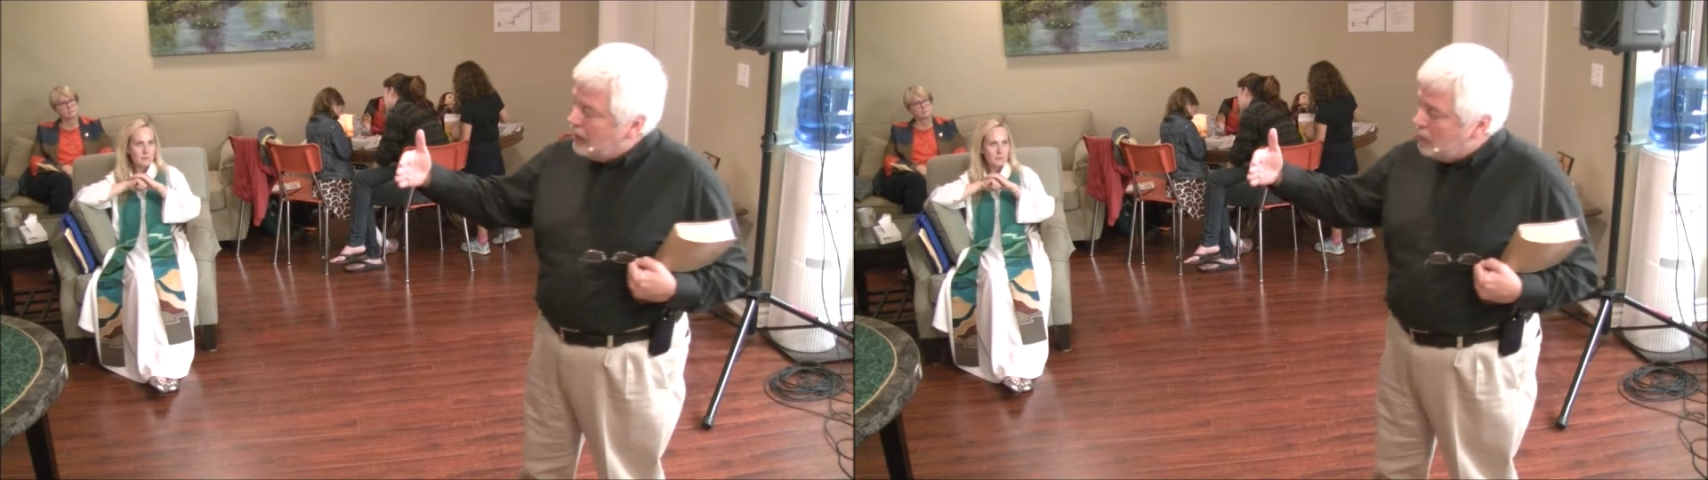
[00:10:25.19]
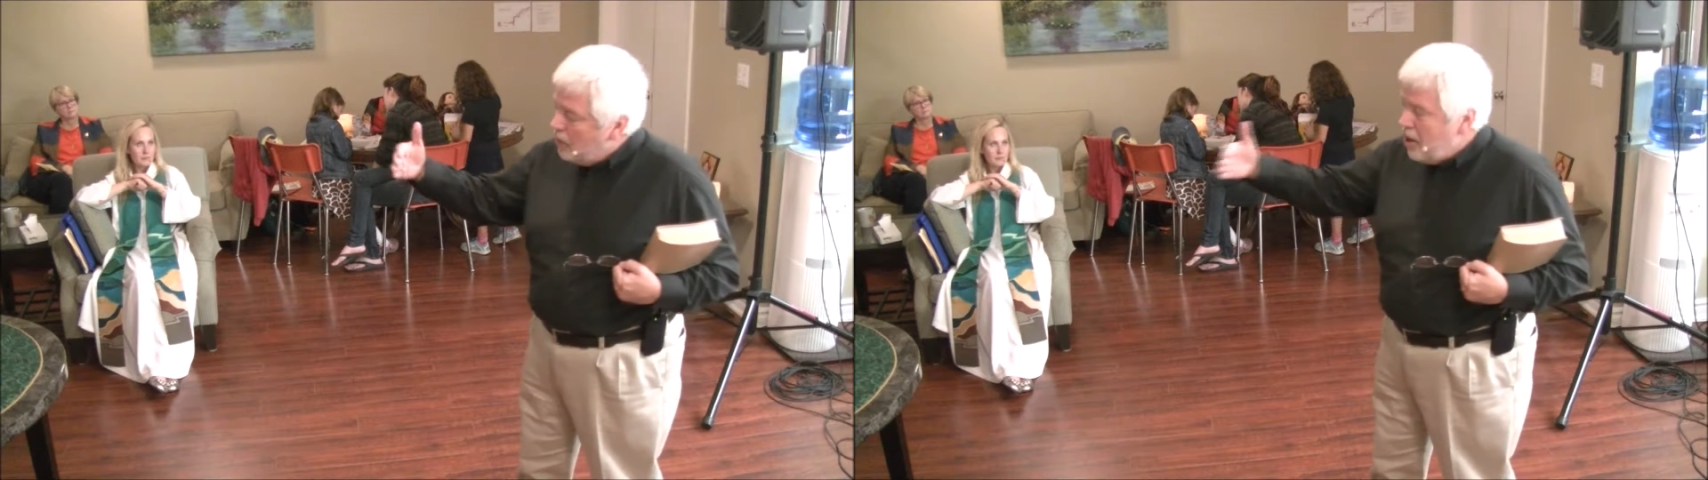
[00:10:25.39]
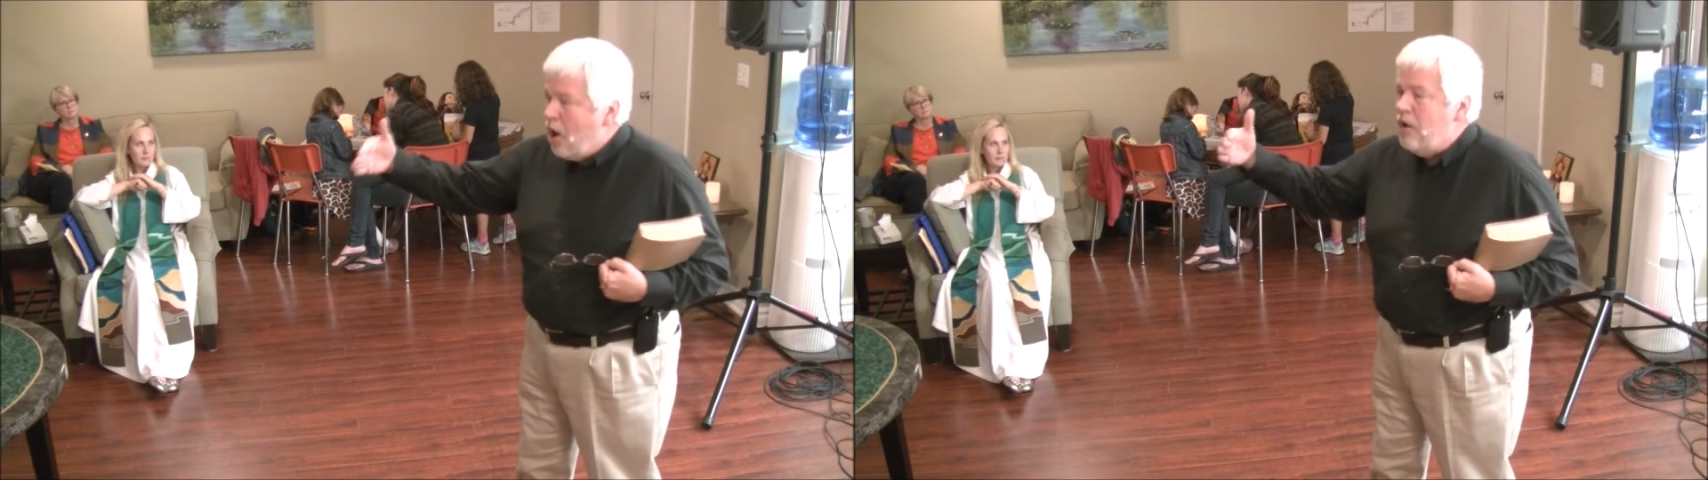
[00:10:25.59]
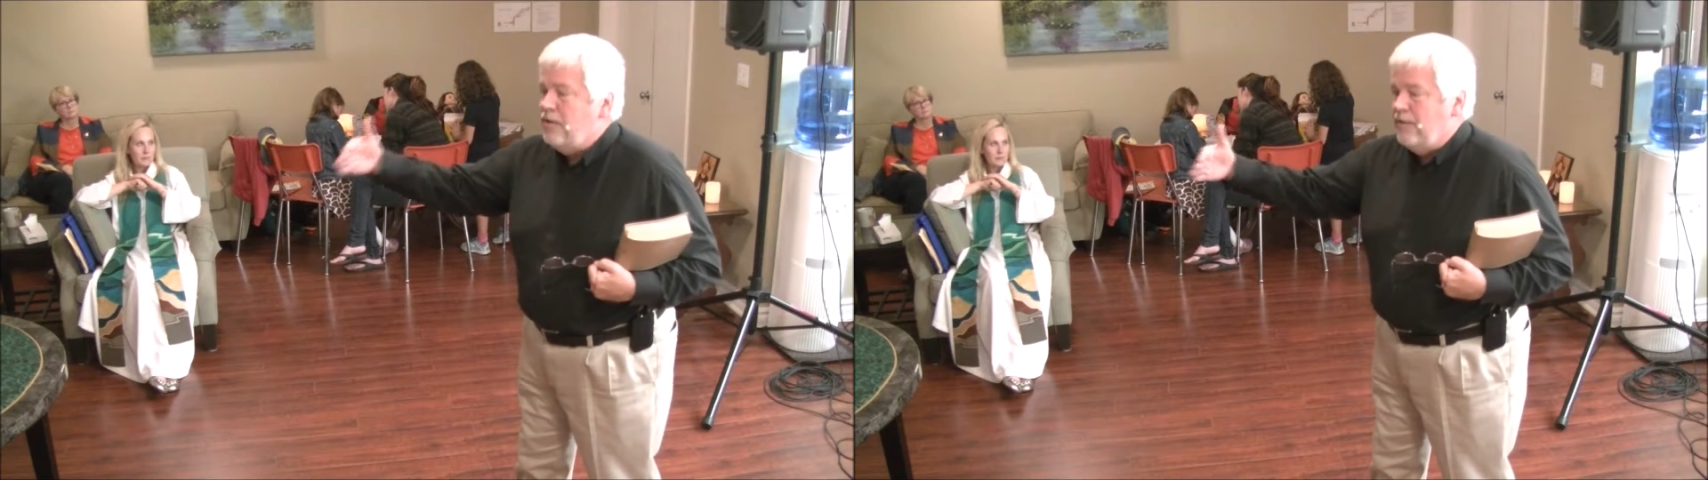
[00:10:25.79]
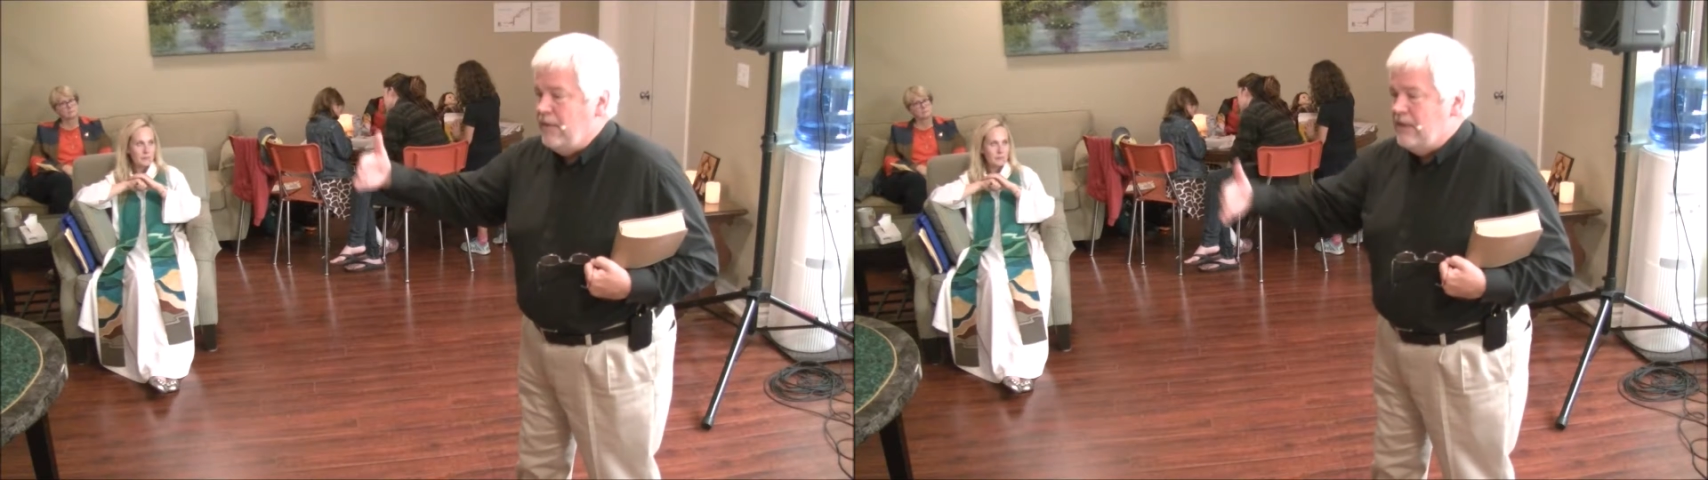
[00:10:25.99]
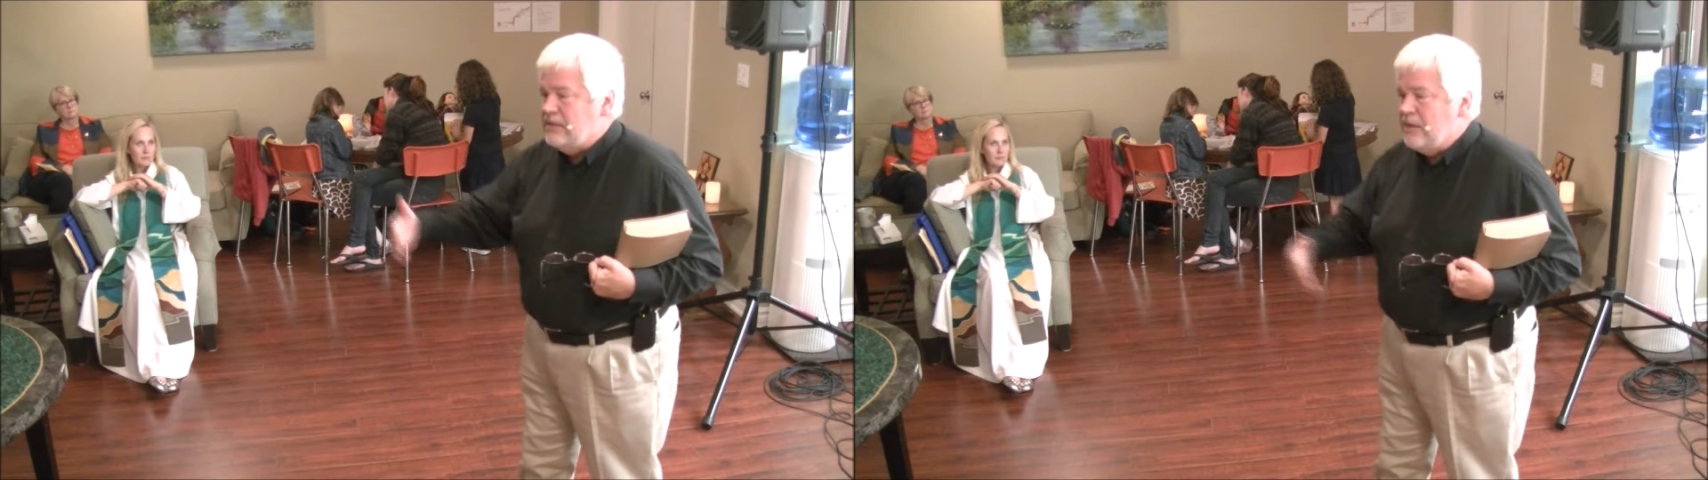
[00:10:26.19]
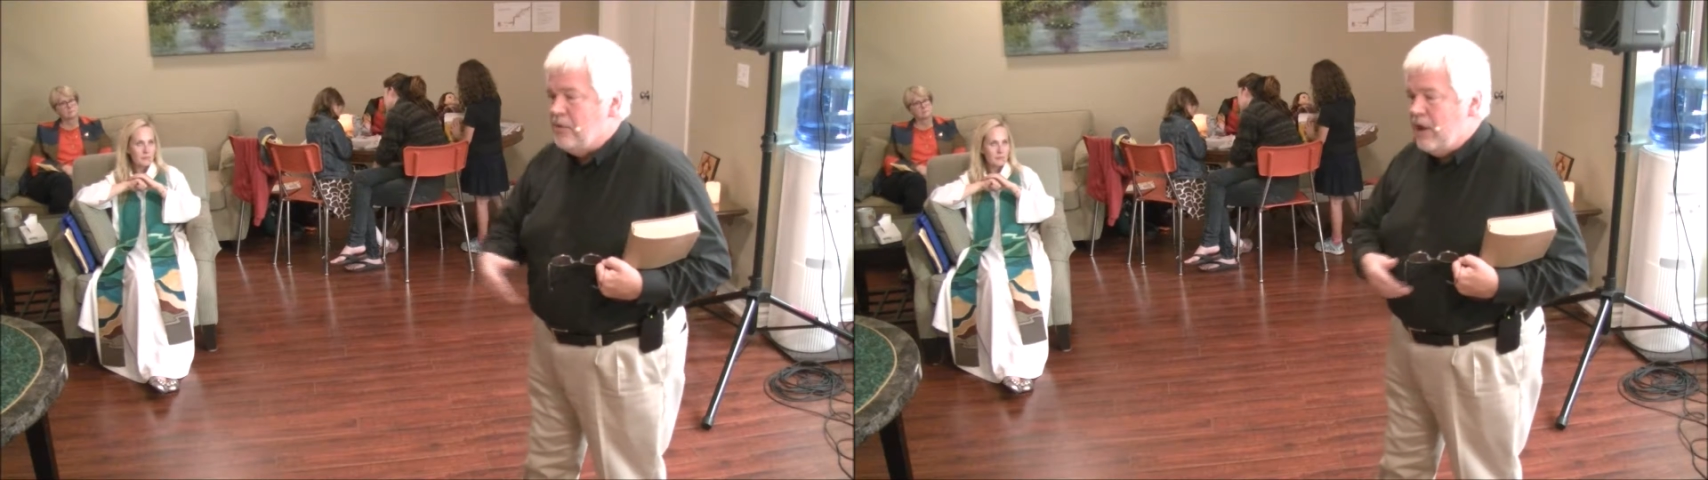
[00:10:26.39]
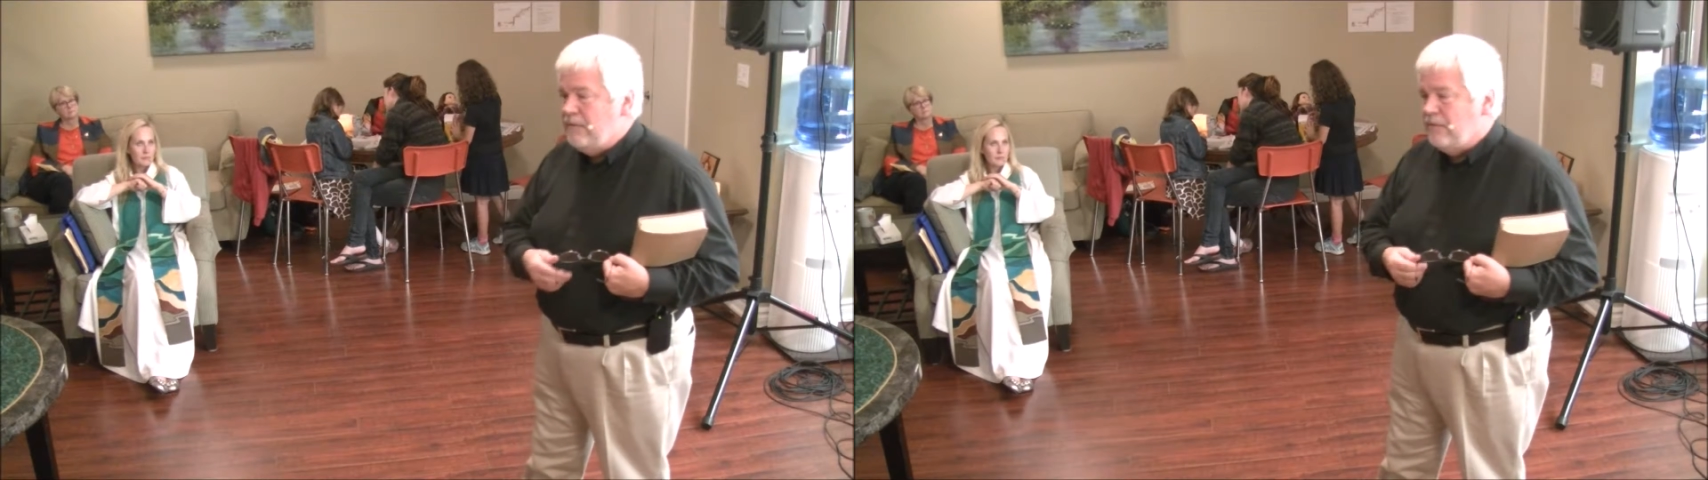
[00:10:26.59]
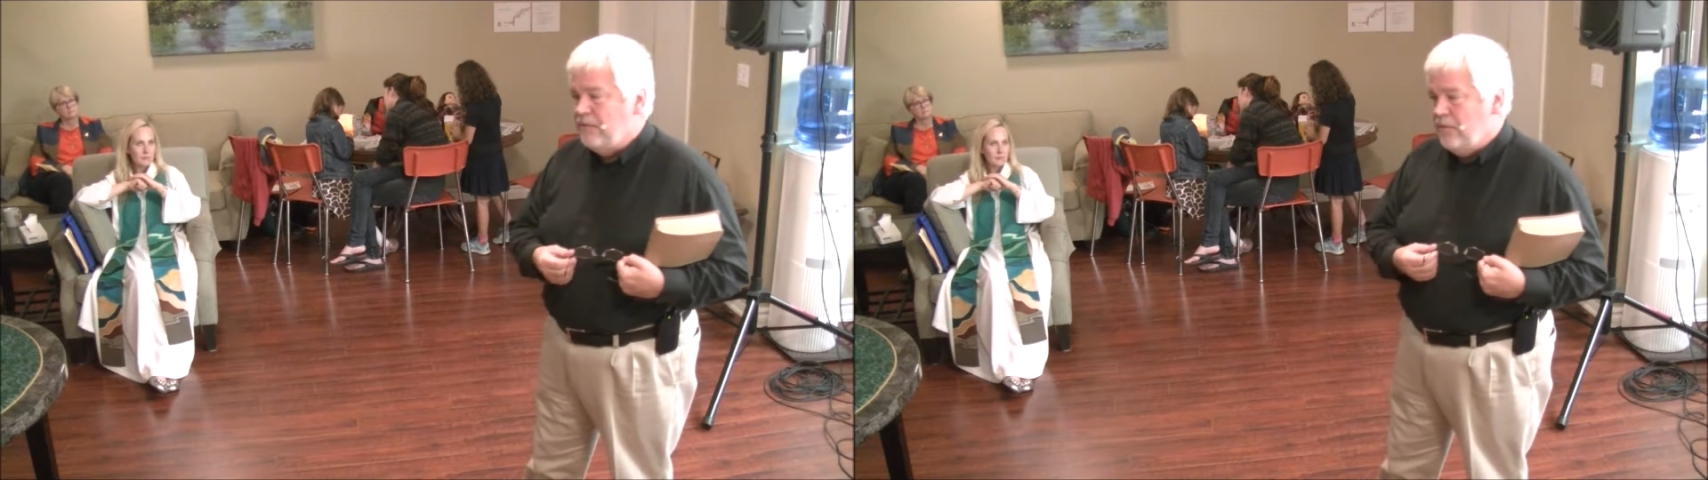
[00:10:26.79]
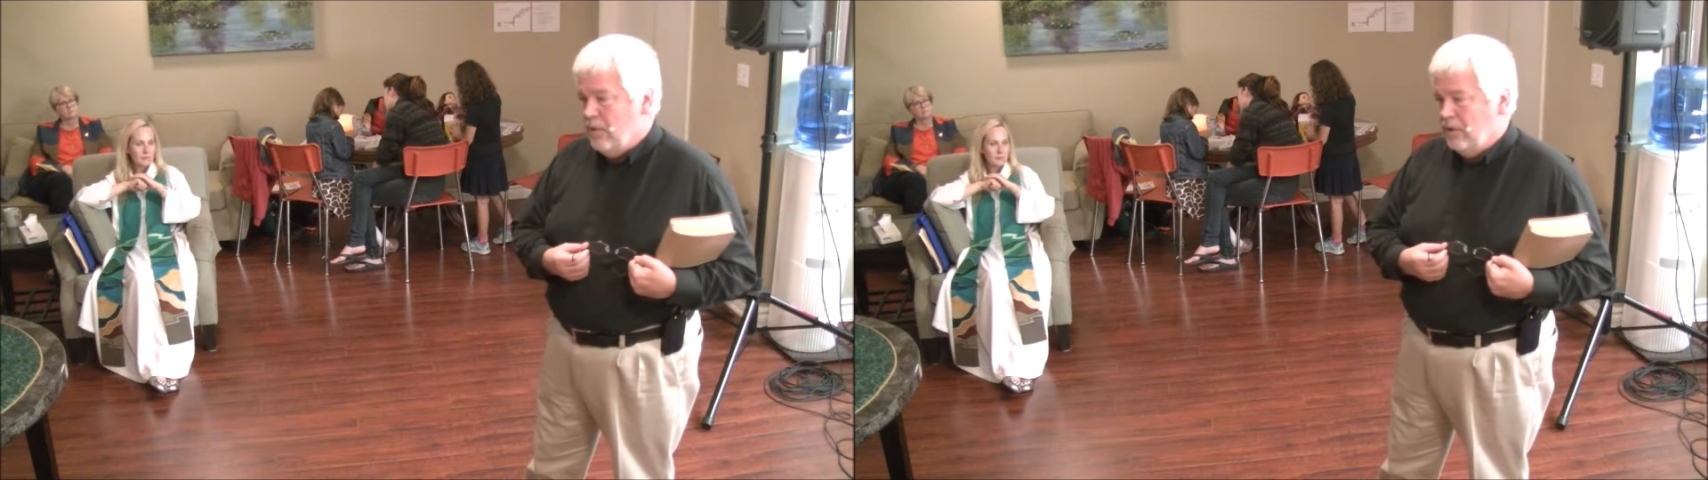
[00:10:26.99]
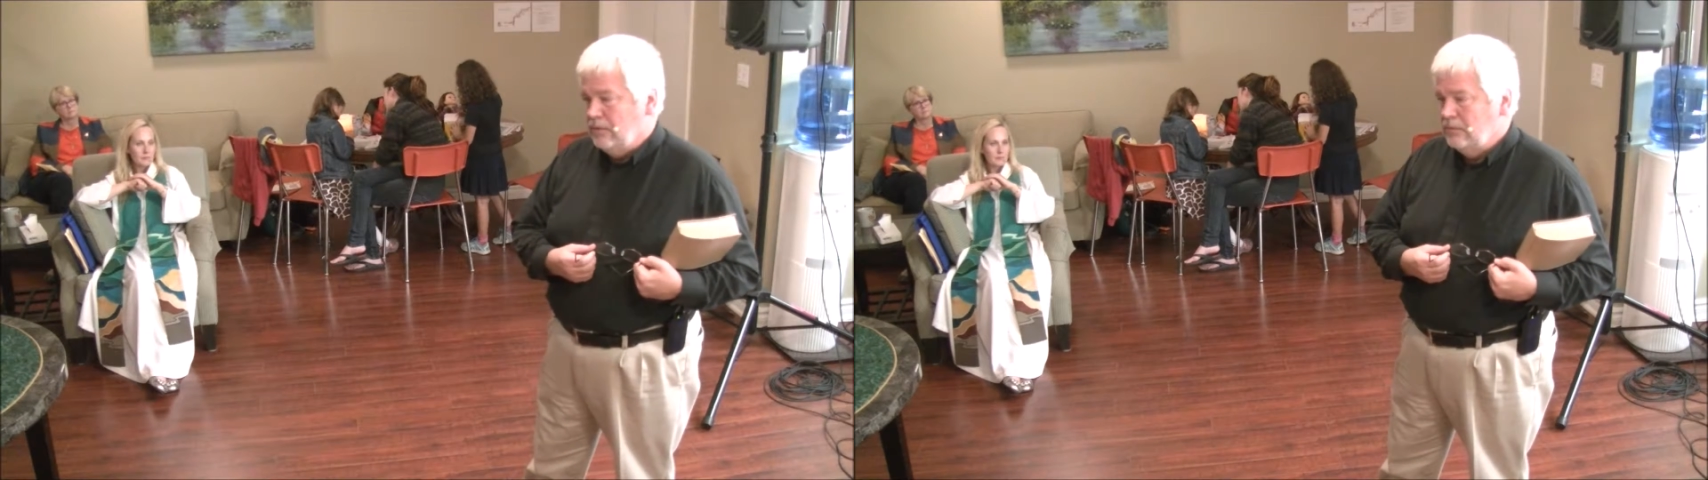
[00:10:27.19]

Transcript: like, what are the things I'm grateful for?